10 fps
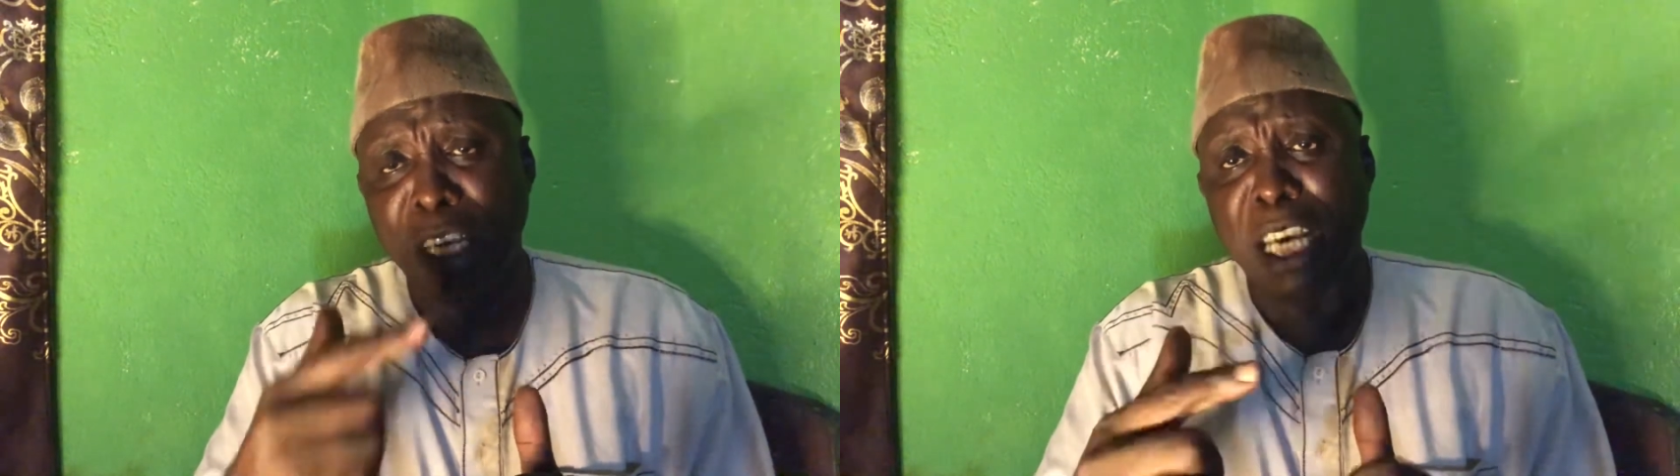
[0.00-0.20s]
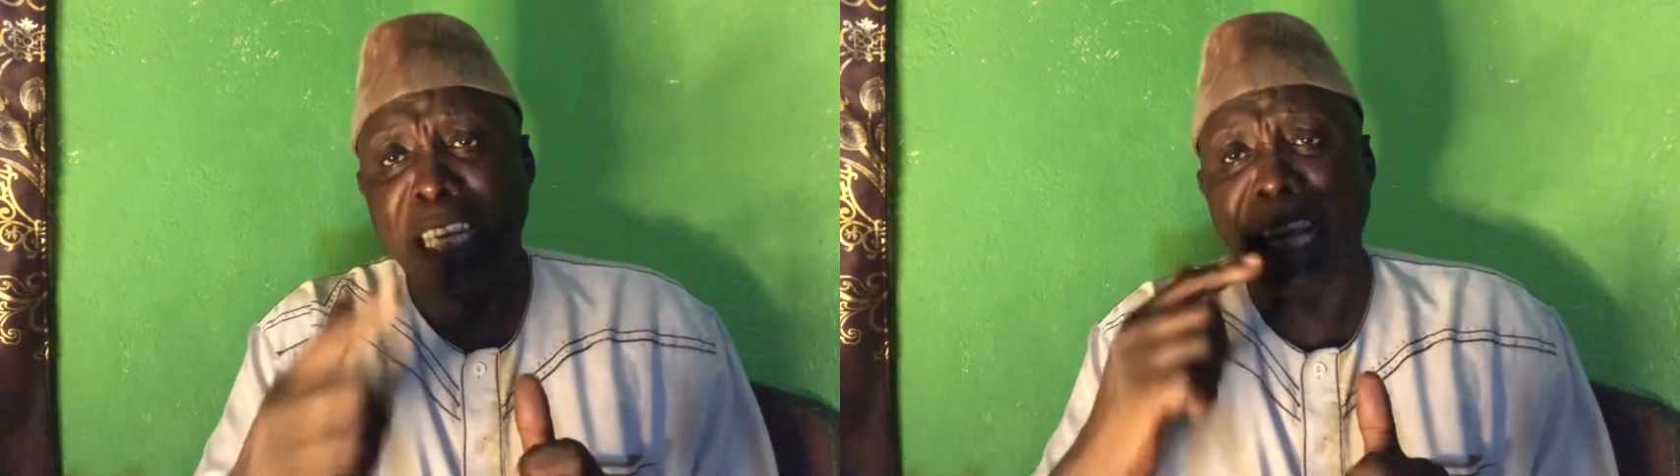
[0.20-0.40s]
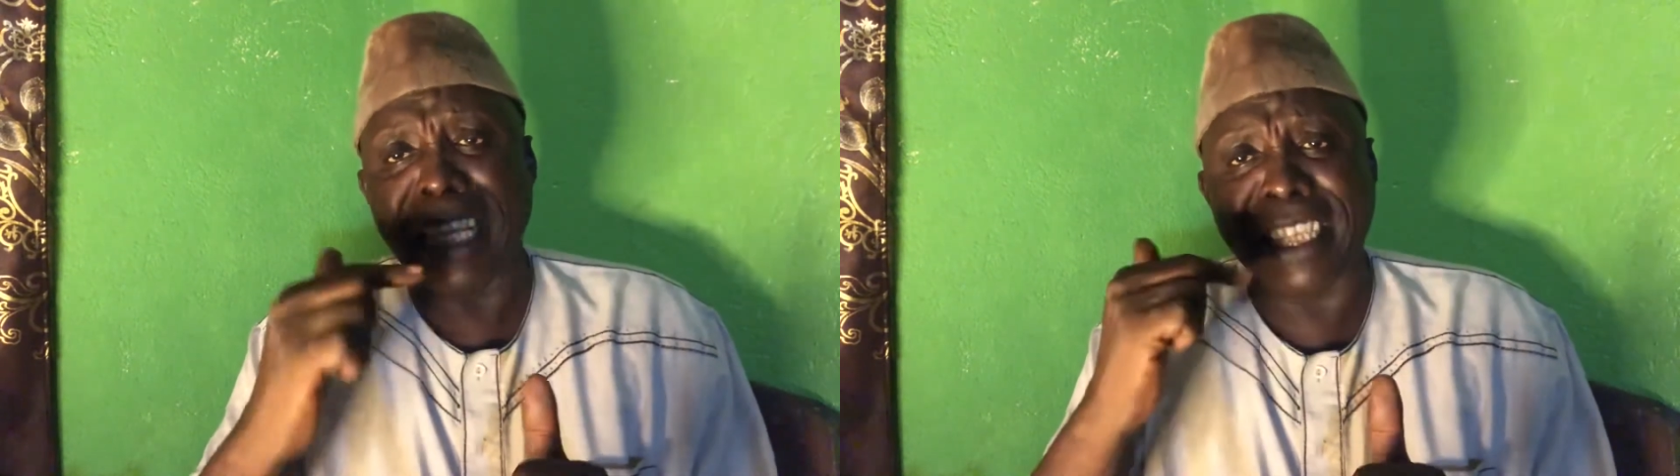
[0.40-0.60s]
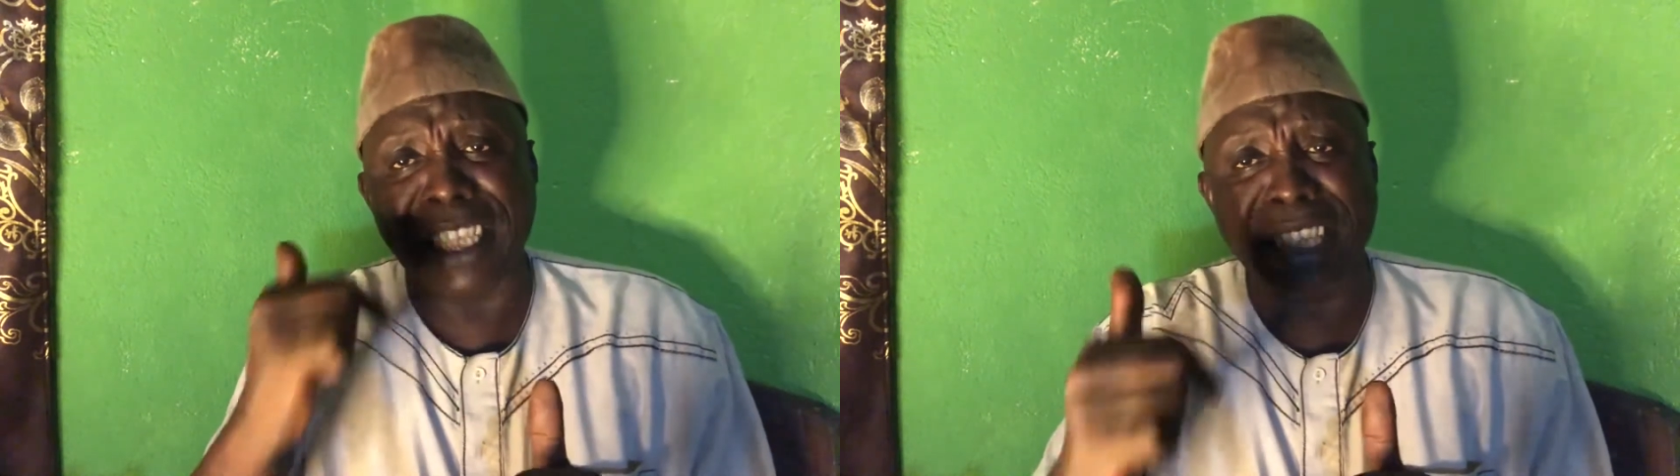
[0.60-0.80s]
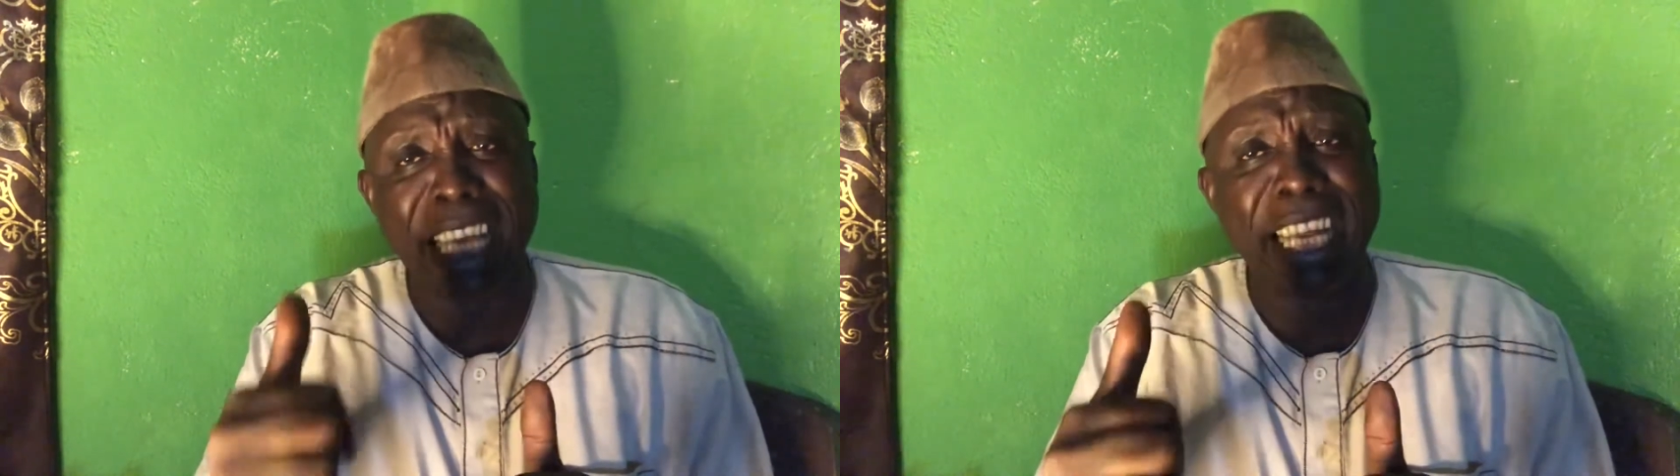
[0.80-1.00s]
That she
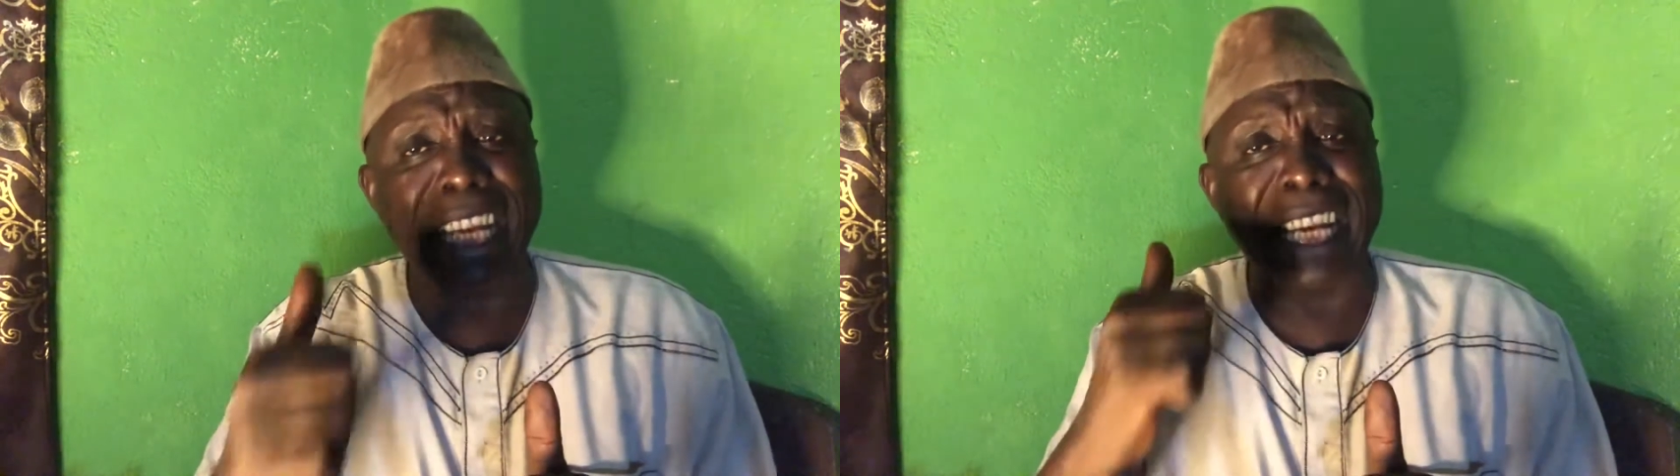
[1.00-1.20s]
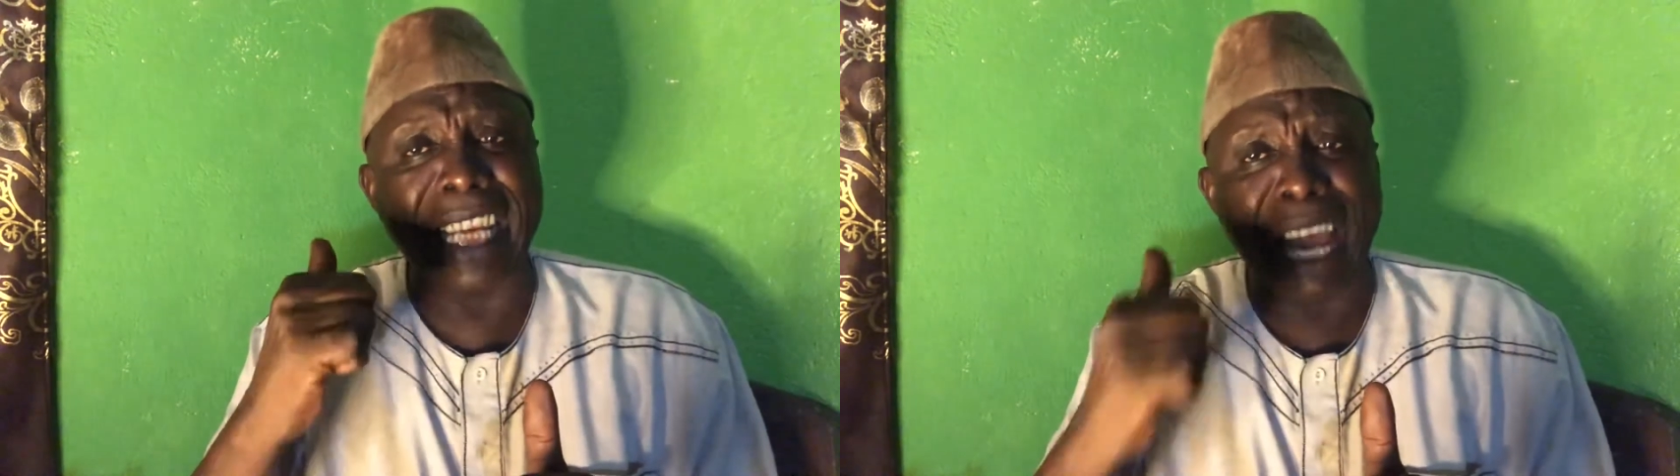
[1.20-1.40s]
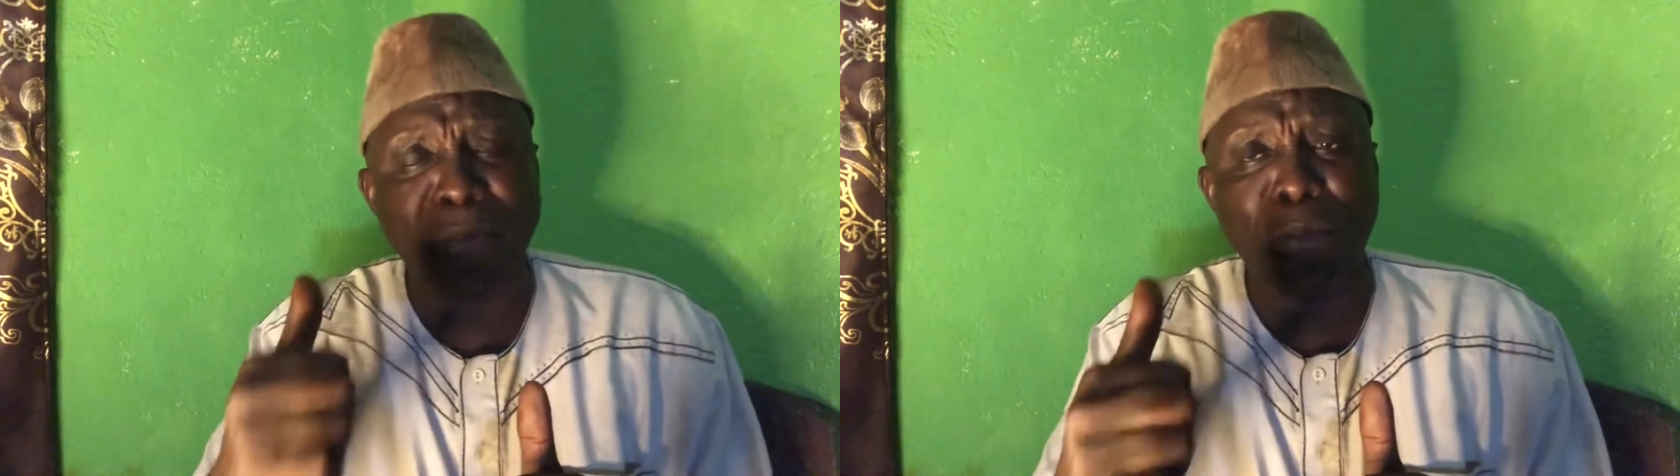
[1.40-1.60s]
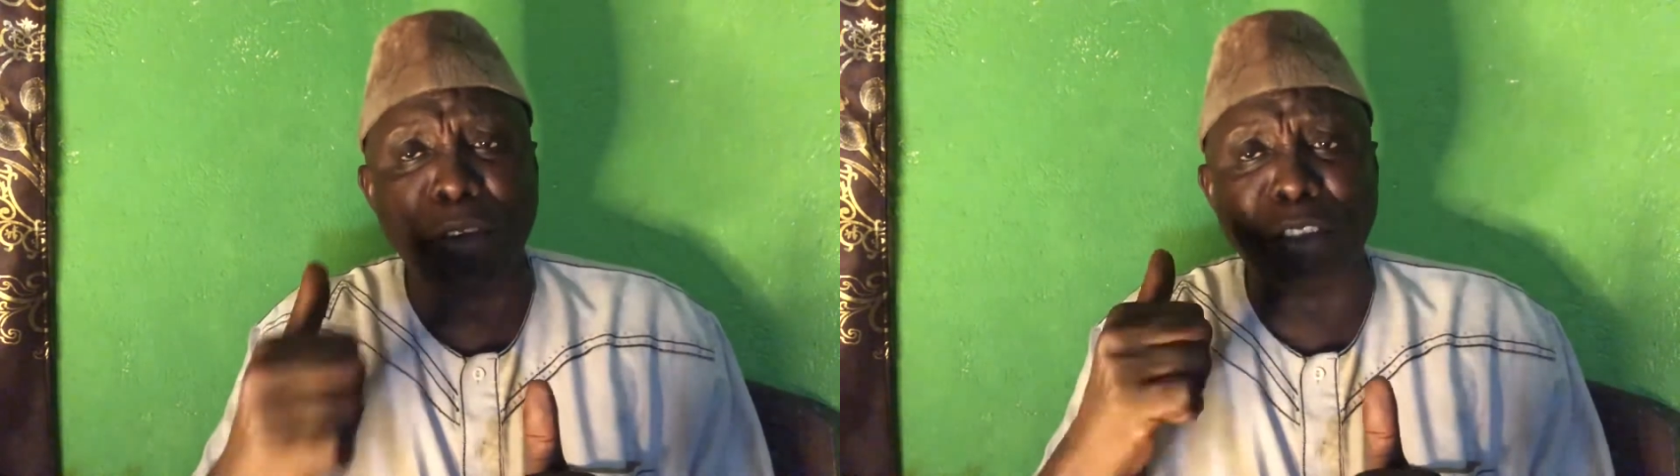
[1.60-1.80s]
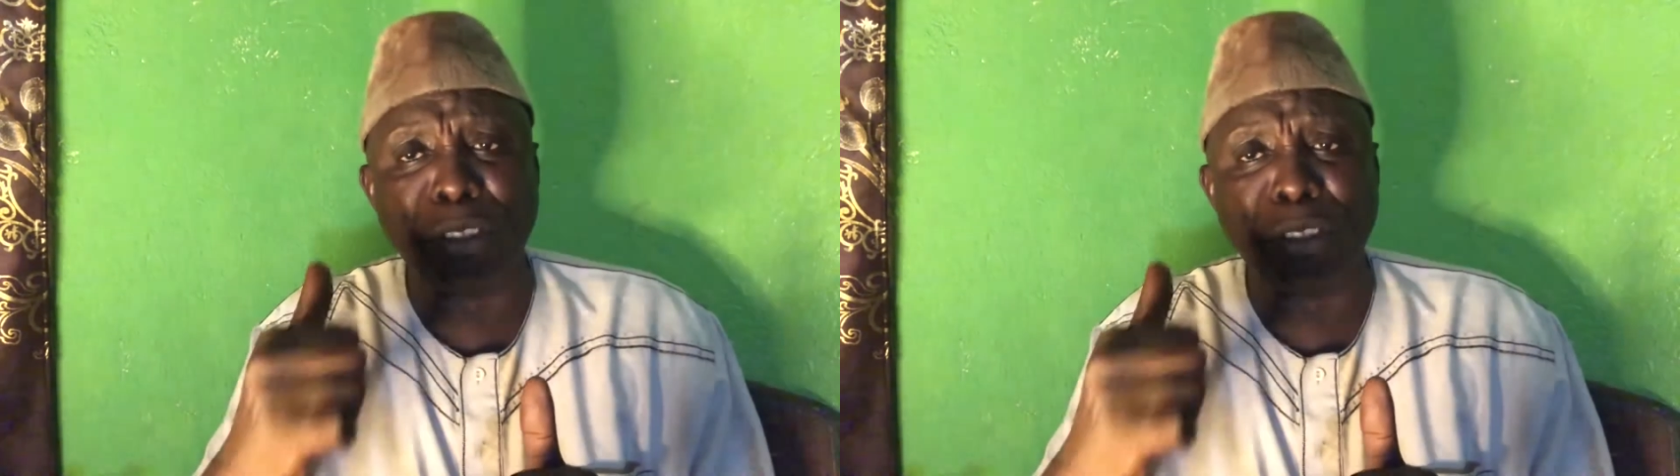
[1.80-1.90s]
said that the knife was